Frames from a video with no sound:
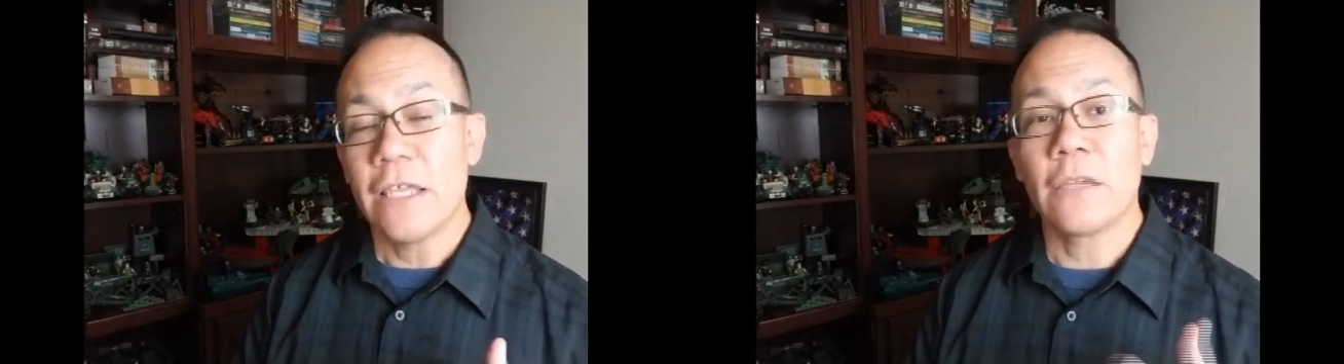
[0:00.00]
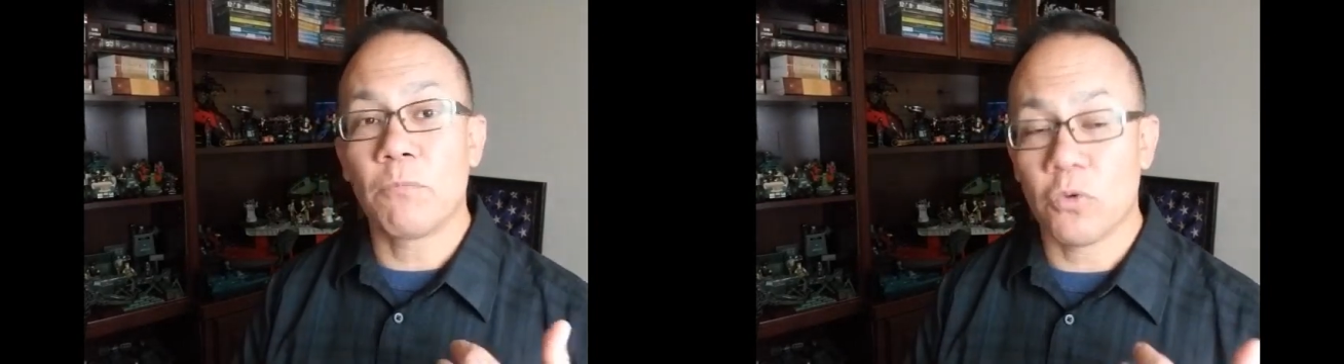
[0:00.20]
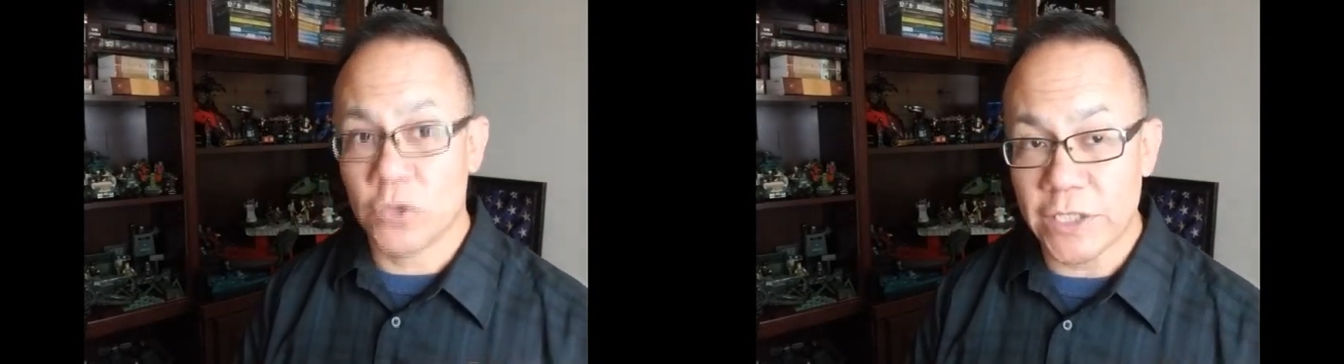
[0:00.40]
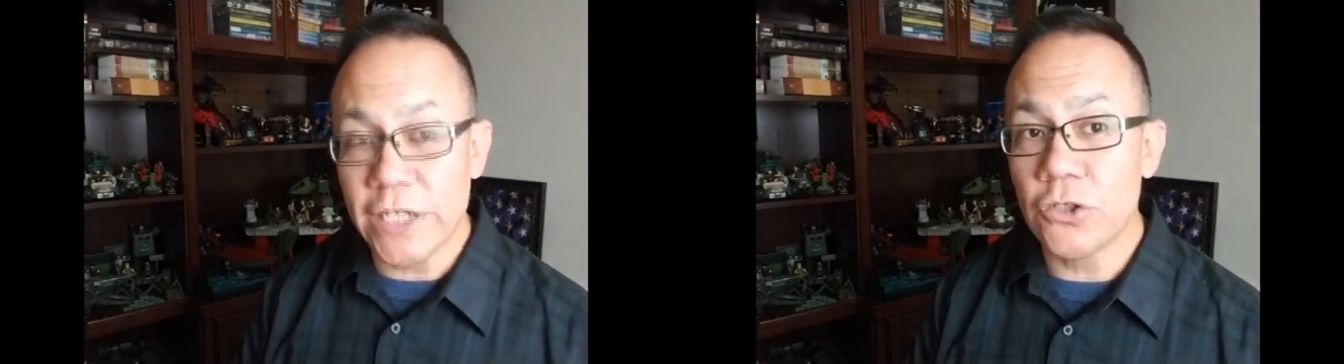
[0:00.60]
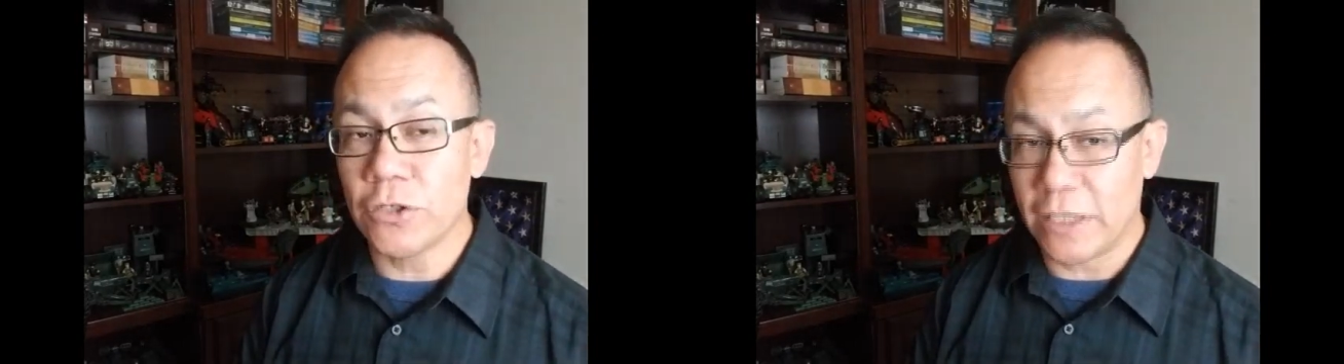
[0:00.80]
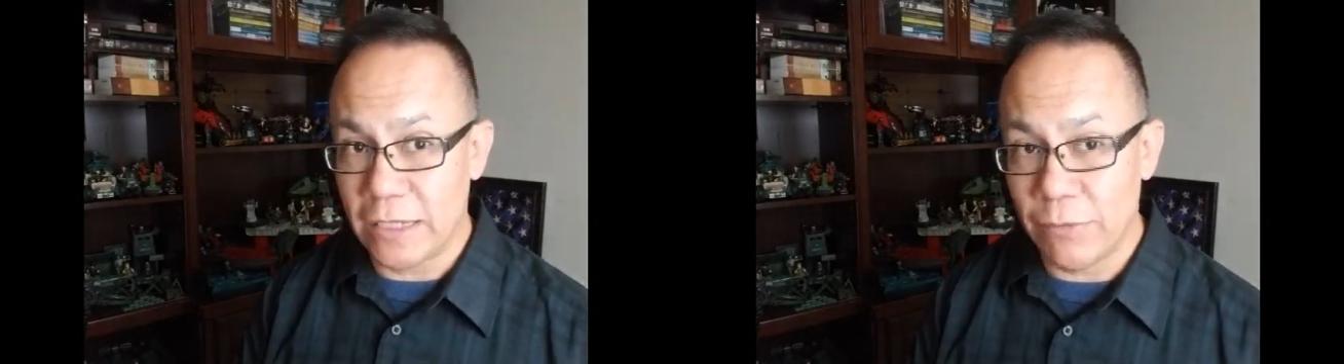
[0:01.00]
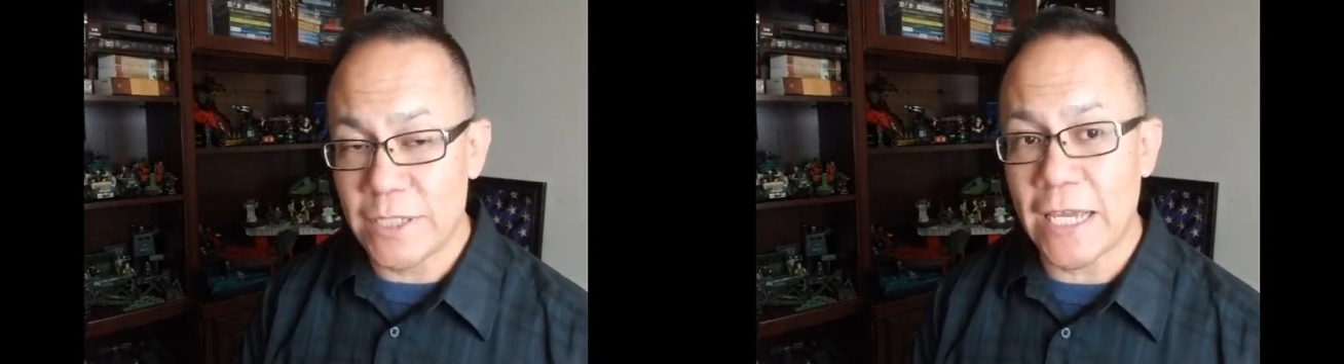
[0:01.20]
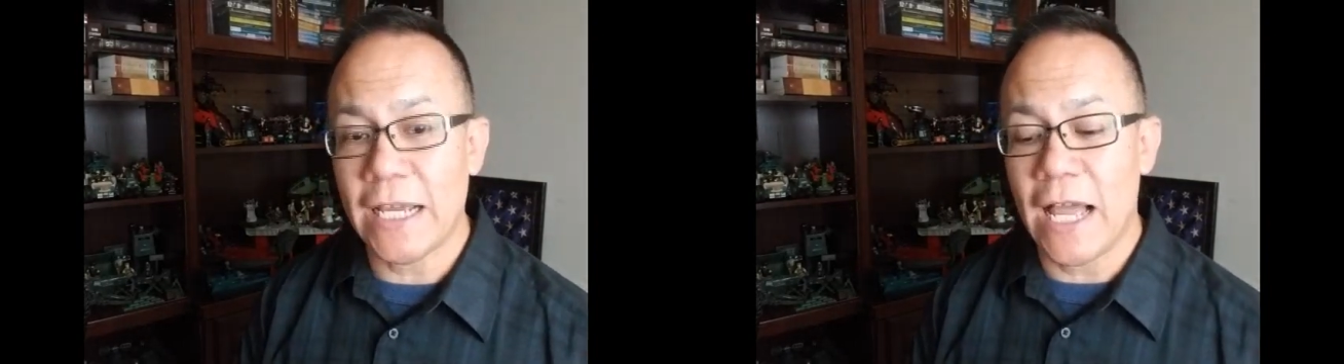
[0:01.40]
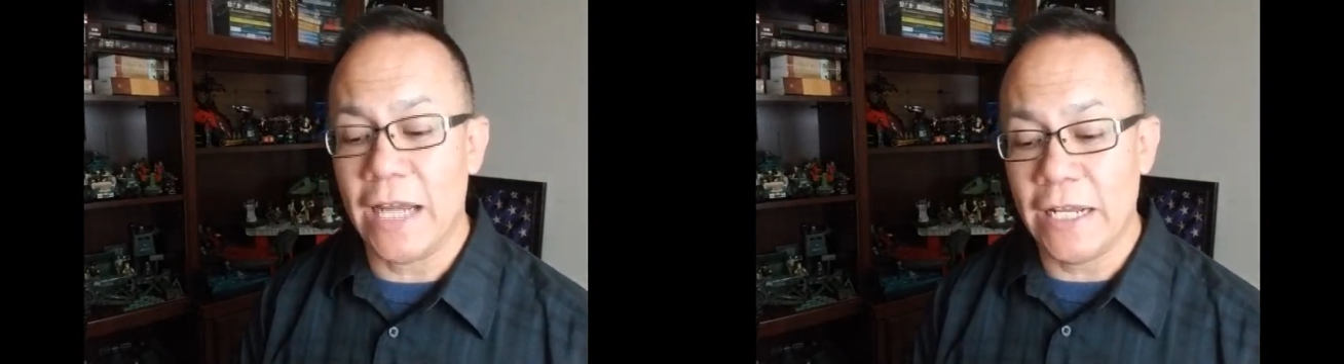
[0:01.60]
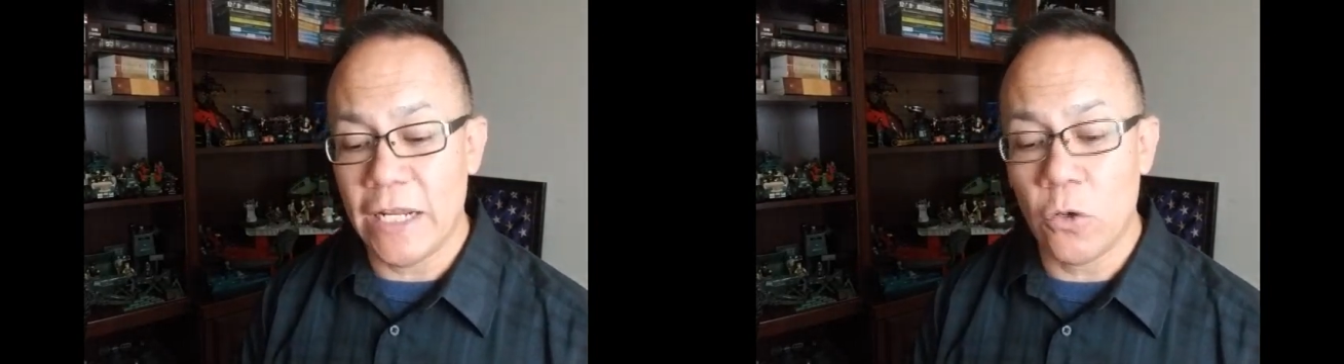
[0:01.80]
the procedure that they would take
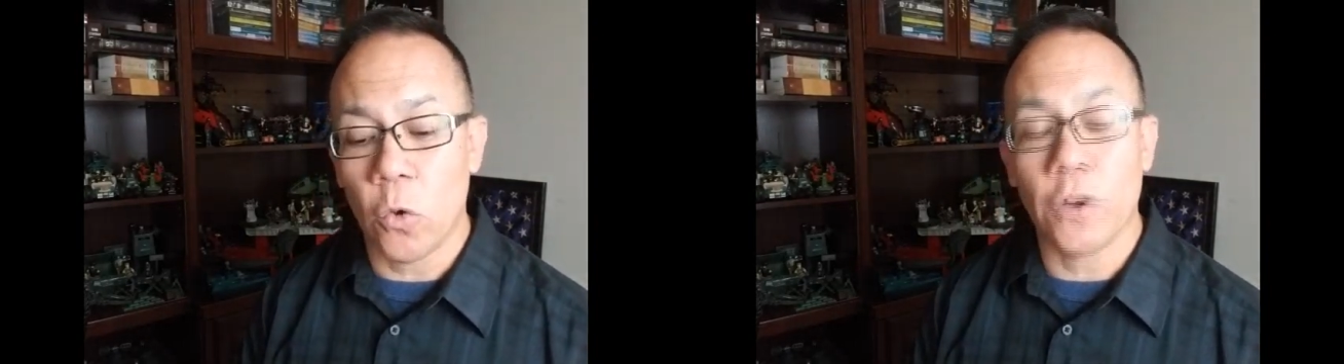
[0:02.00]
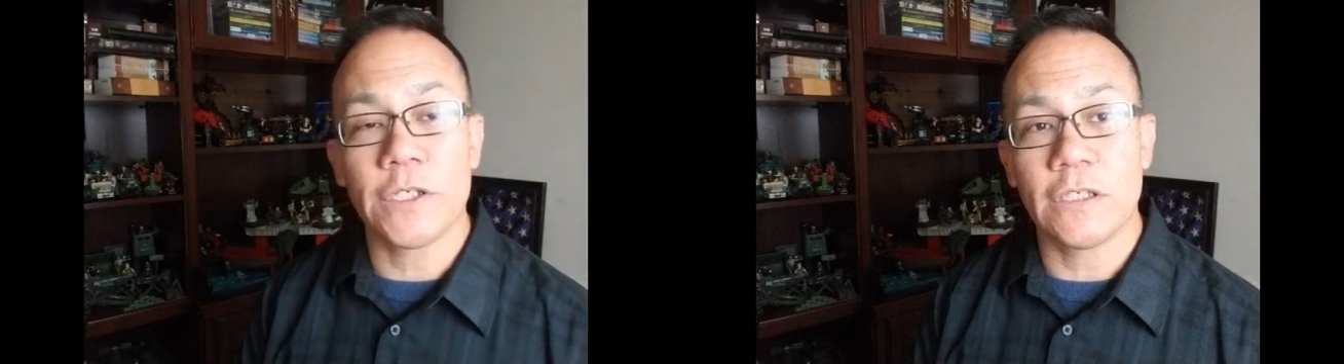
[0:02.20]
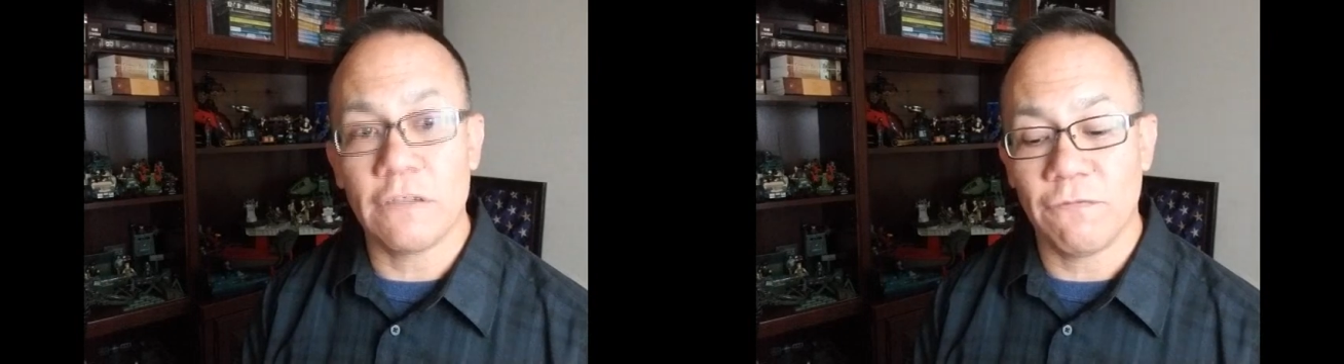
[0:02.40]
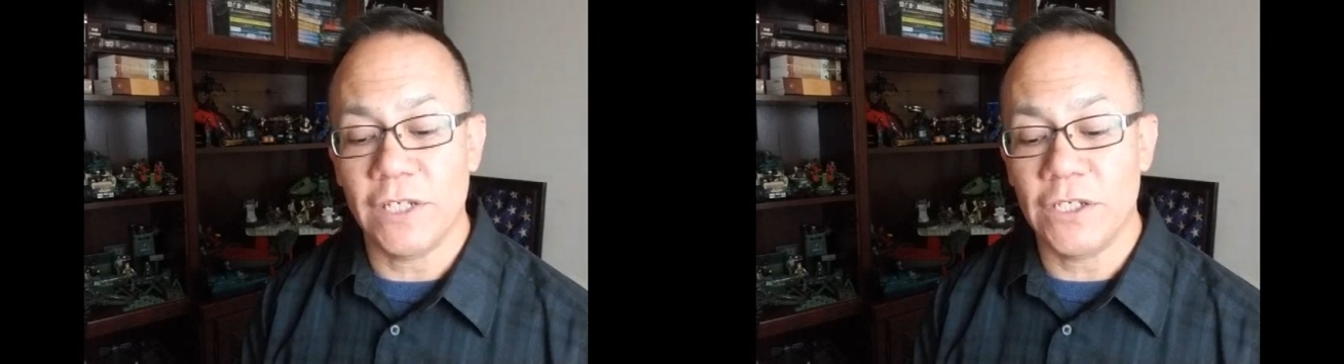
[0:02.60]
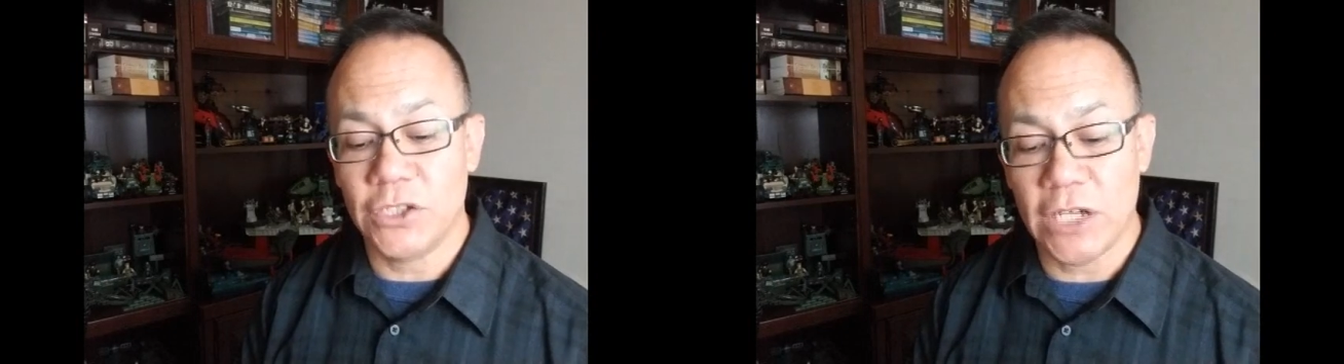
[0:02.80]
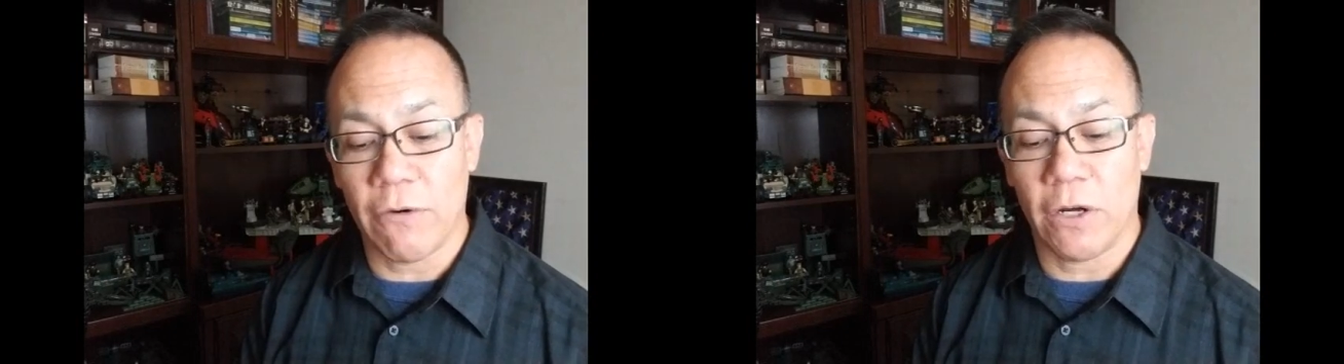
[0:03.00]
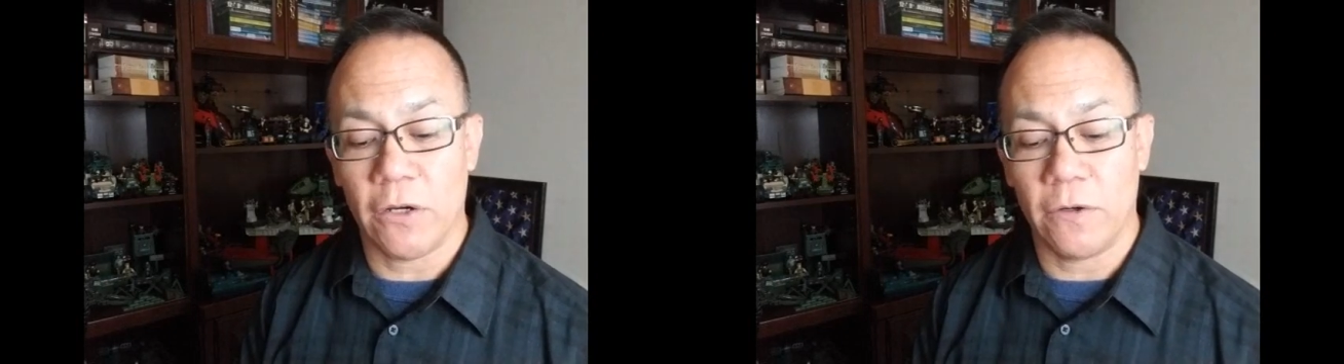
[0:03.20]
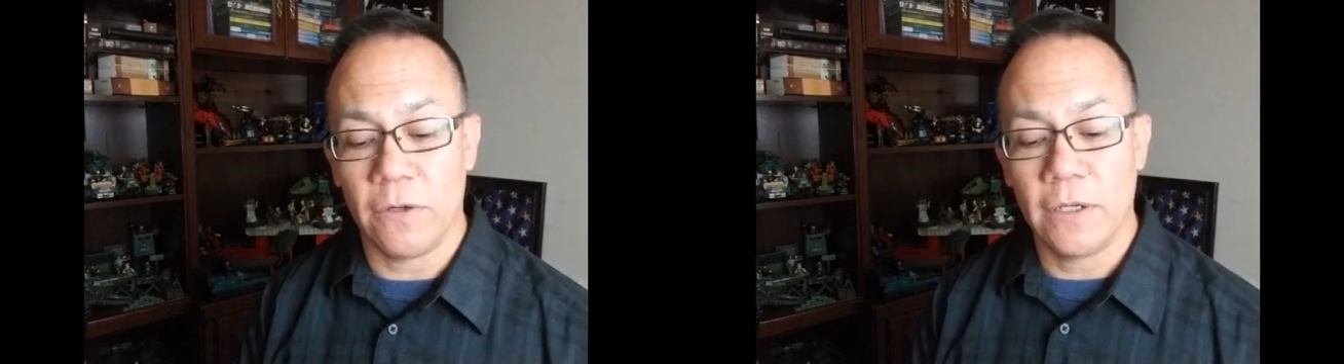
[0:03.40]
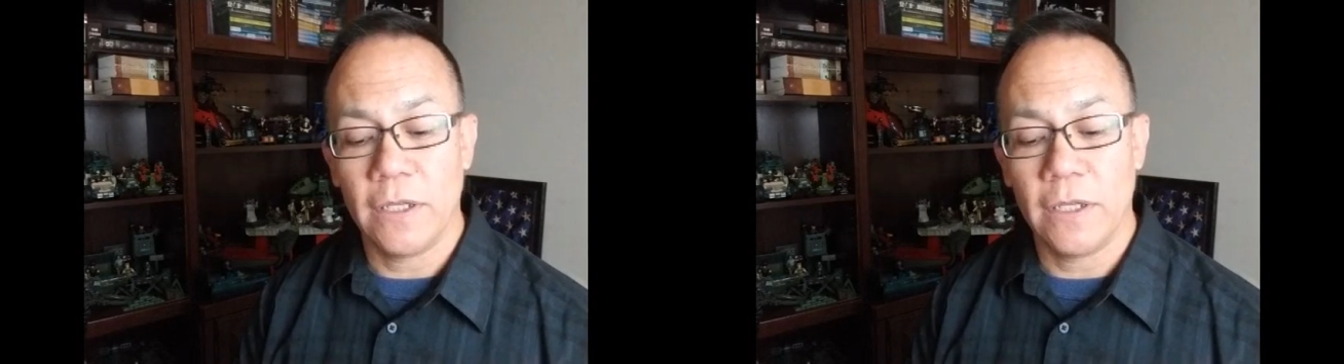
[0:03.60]
on in order to defeat Jericho.